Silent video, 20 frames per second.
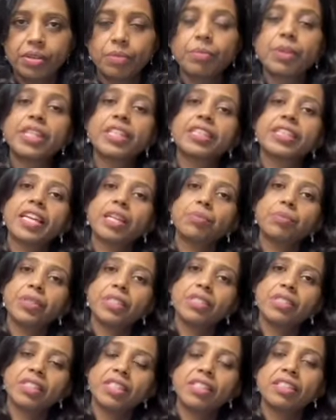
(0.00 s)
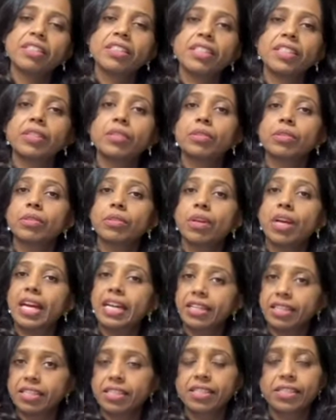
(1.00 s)
but it can be seen in
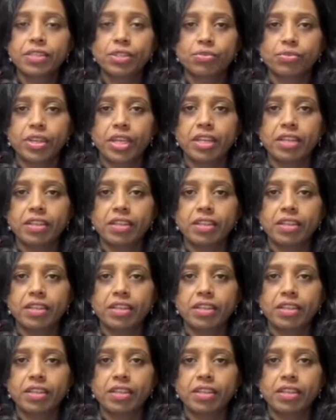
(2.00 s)
adults as well.